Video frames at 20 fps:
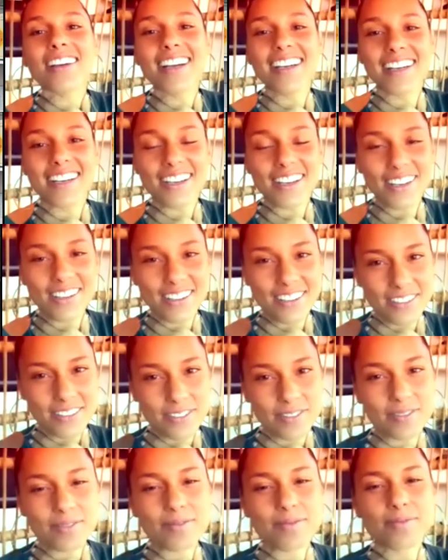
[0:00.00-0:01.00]

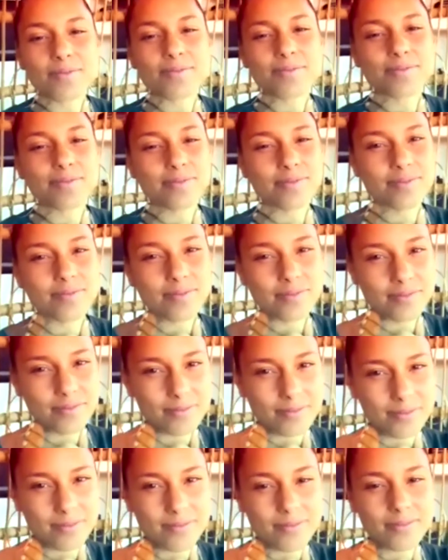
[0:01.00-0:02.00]

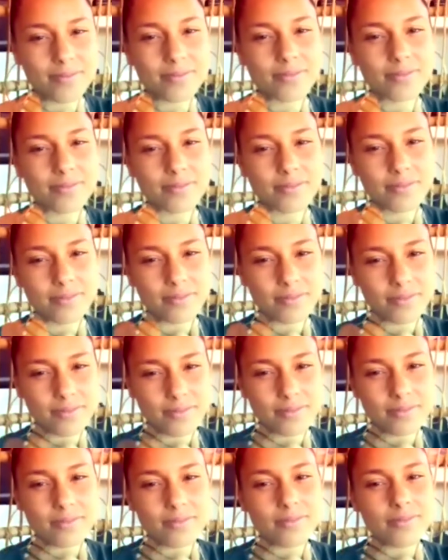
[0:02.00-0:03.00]

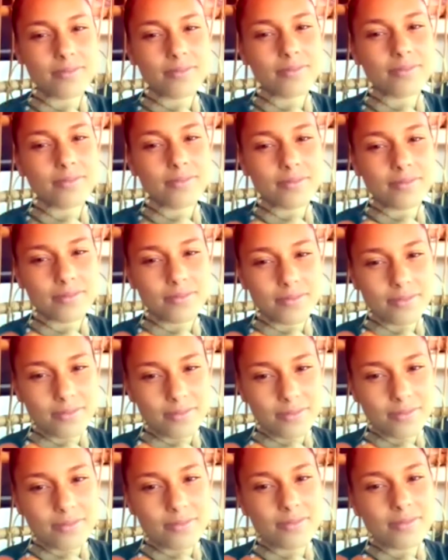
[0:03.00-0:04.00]

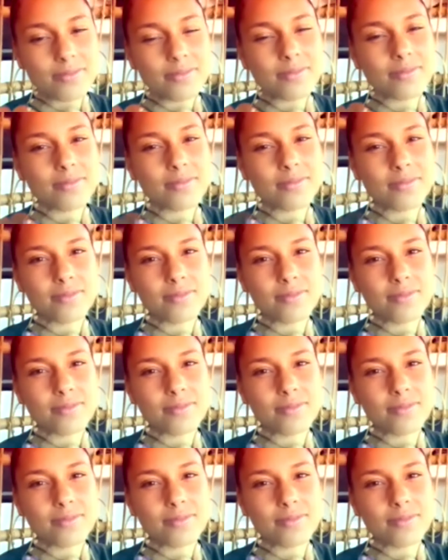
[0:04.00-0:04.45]
[no speech]